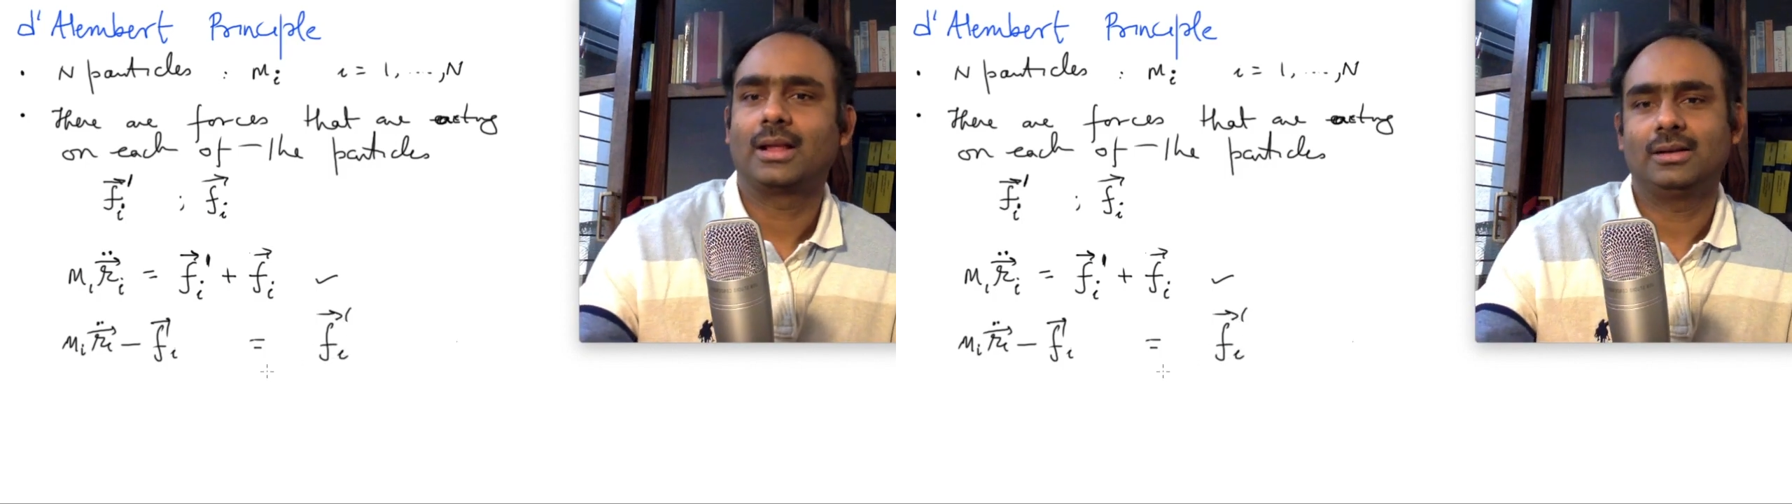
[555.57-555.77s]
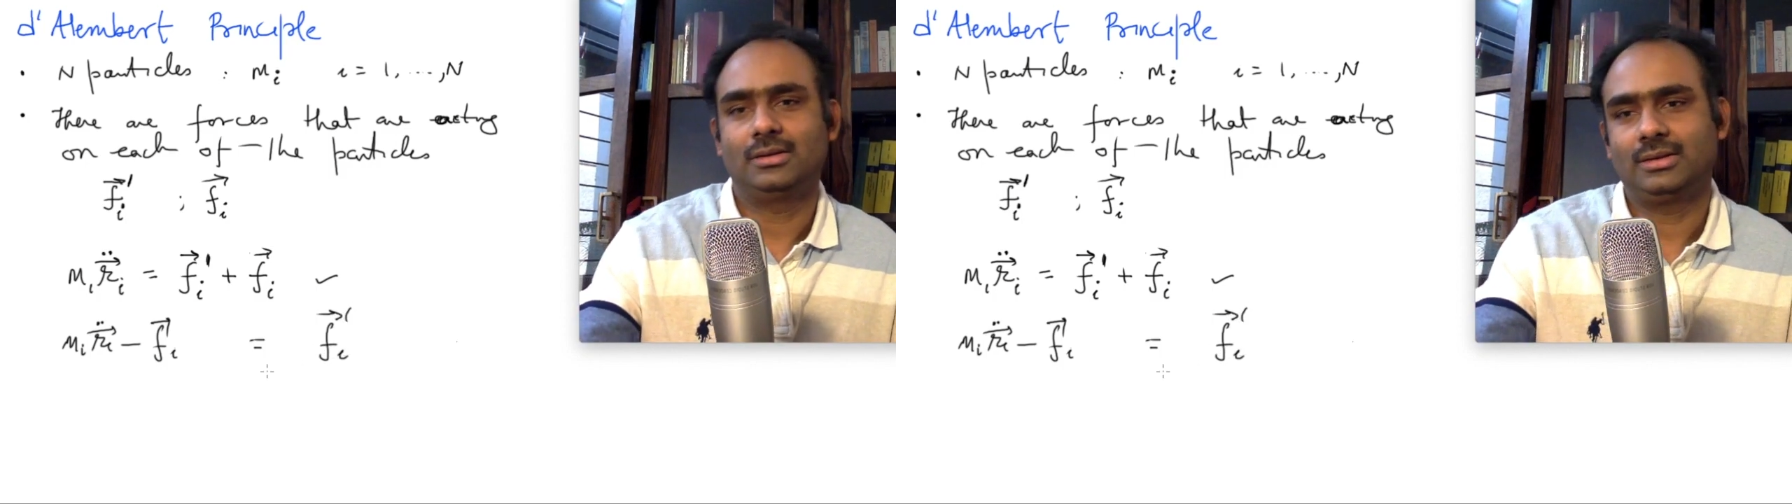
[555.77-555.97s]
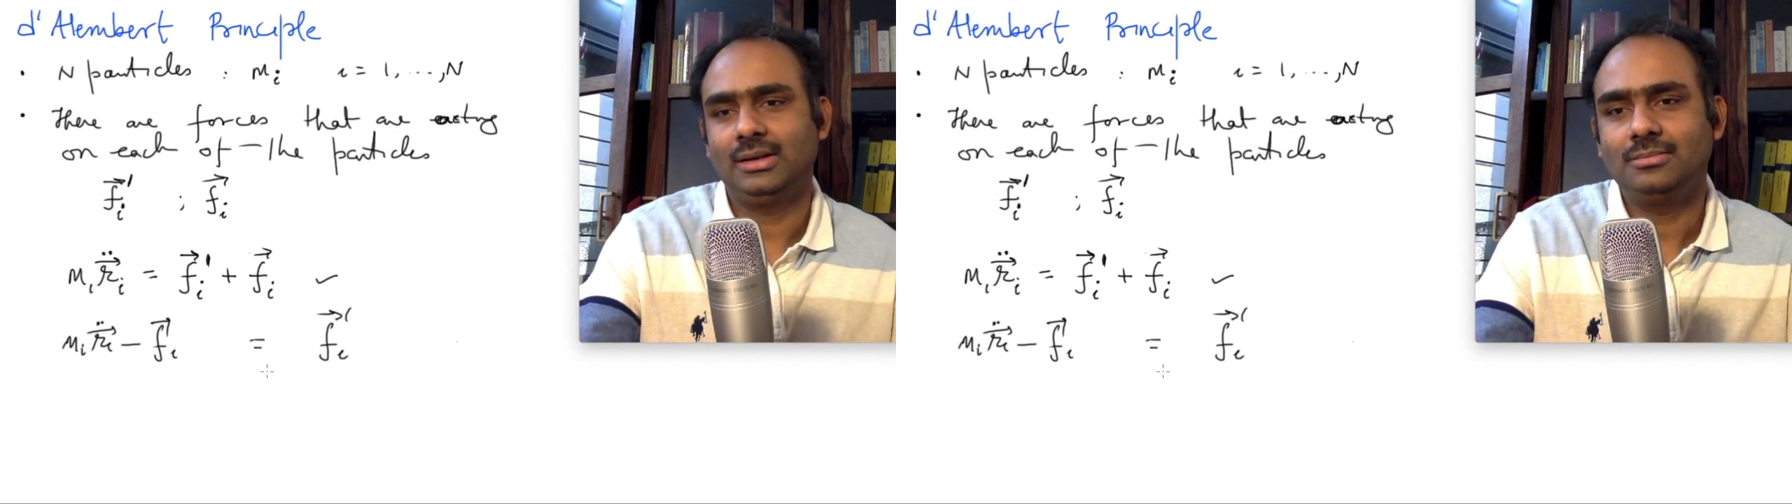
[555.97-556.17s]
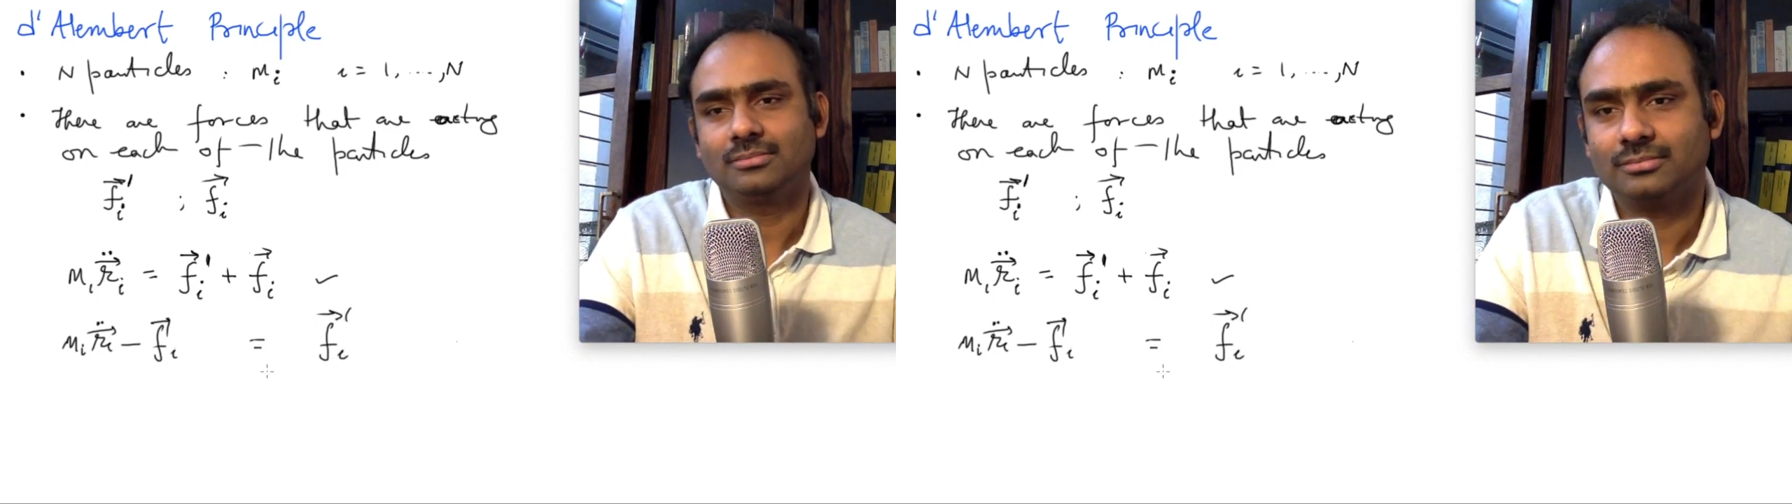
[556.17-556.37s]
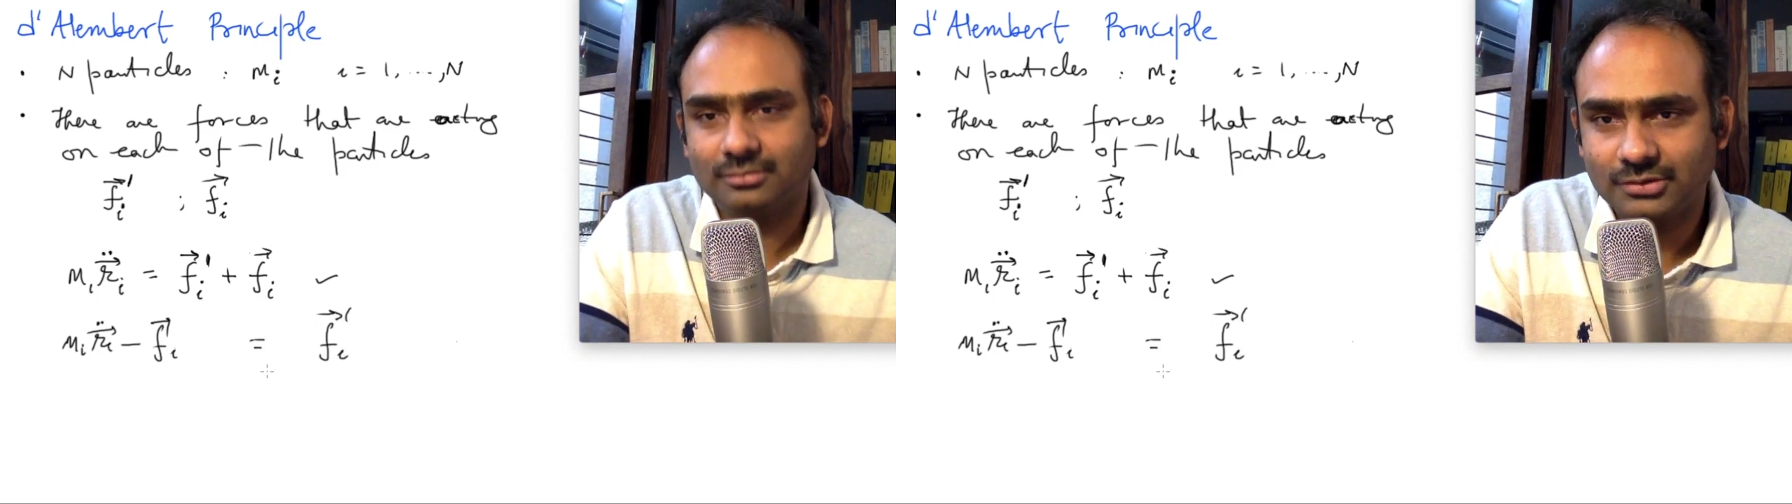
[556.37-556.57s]
Okay,
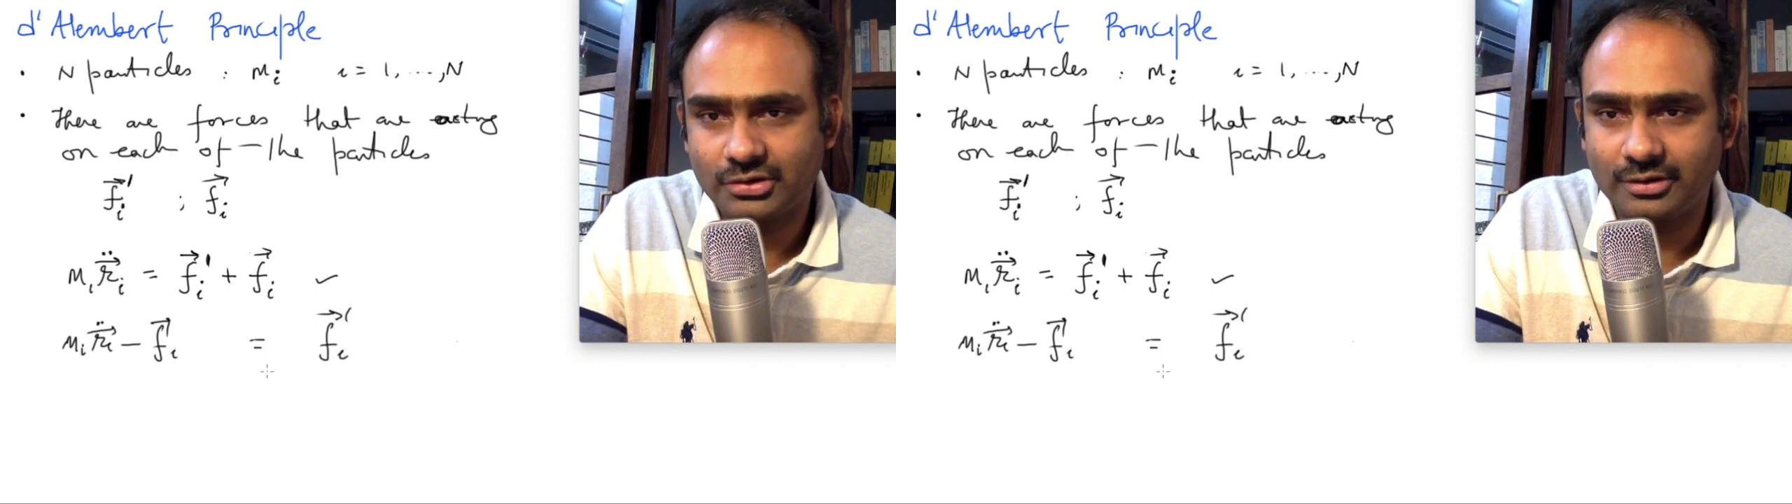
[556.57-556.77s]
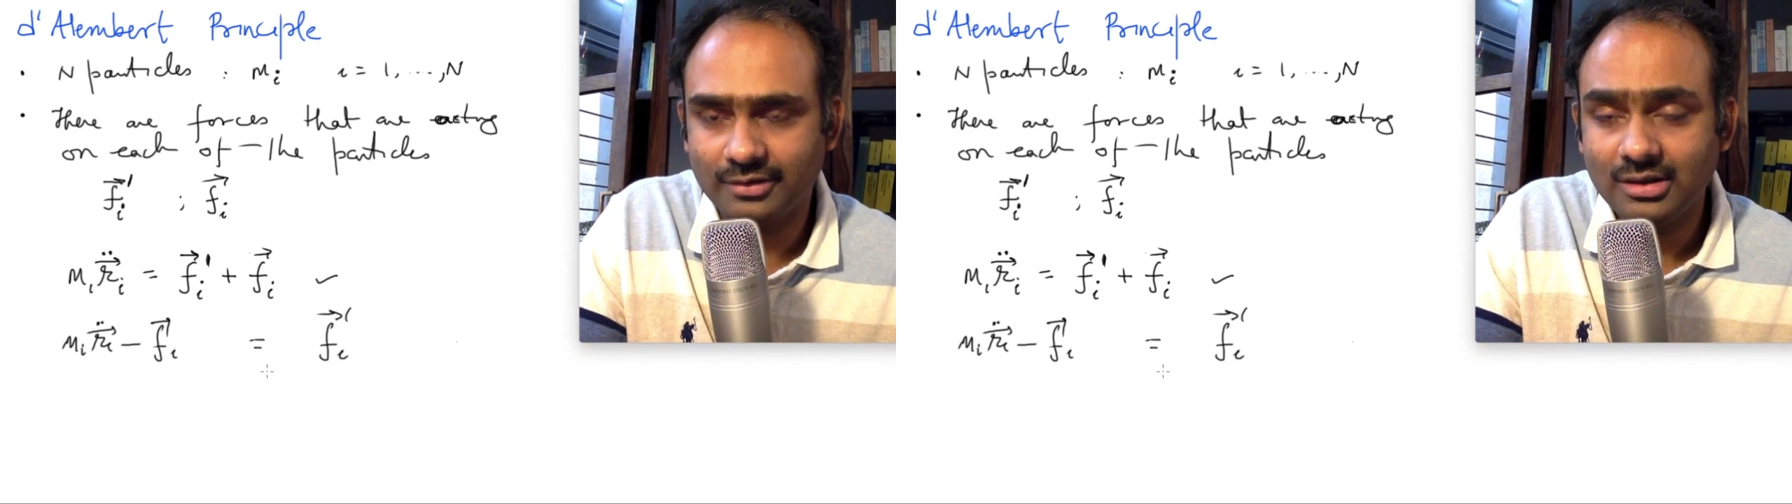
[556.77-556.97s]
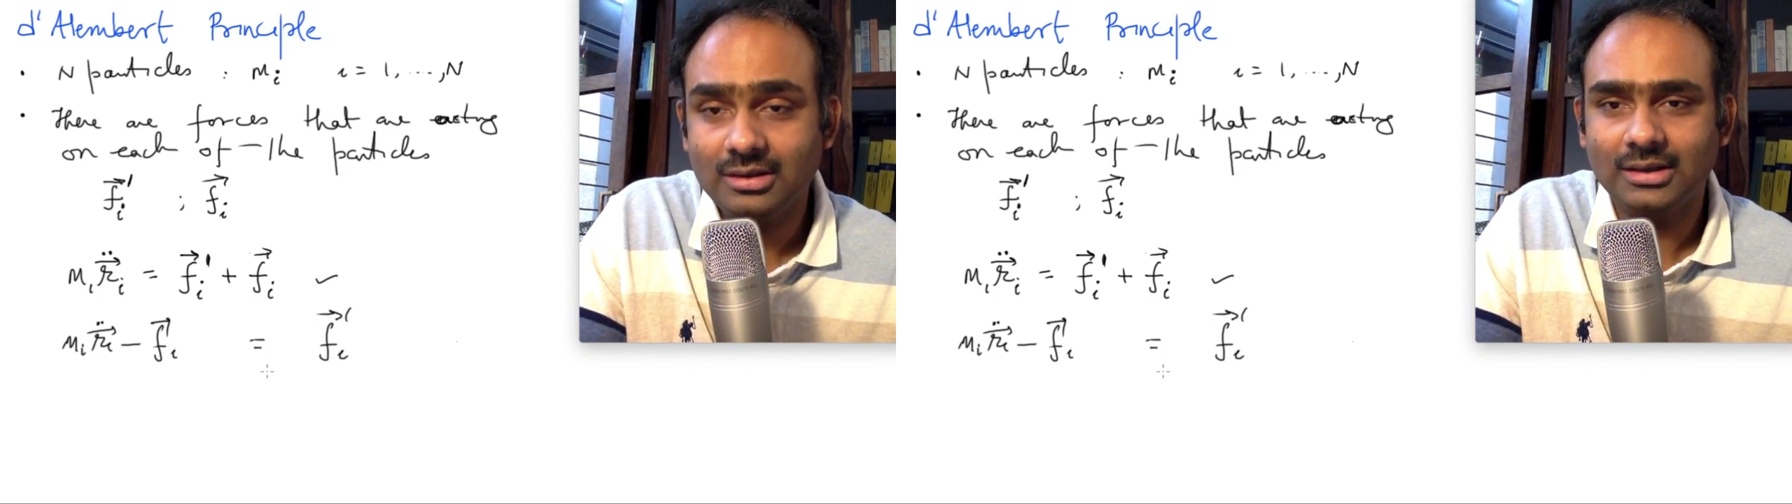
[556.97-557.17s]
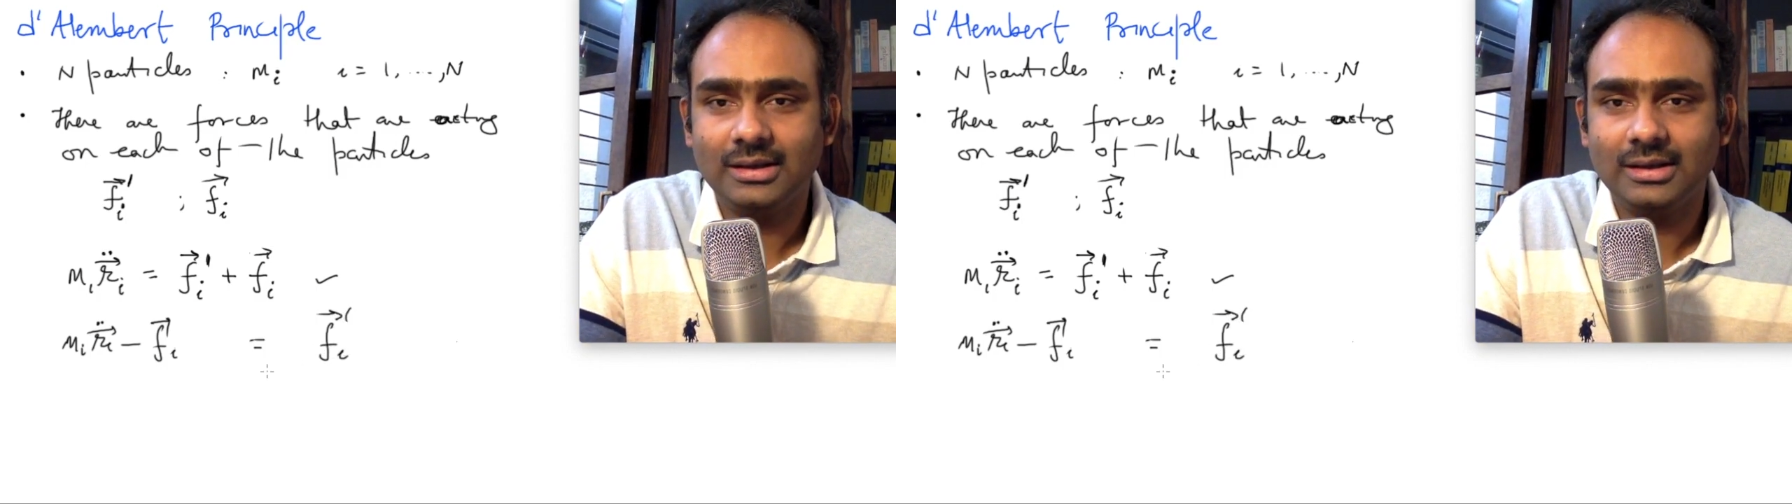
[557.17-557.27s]
trivial.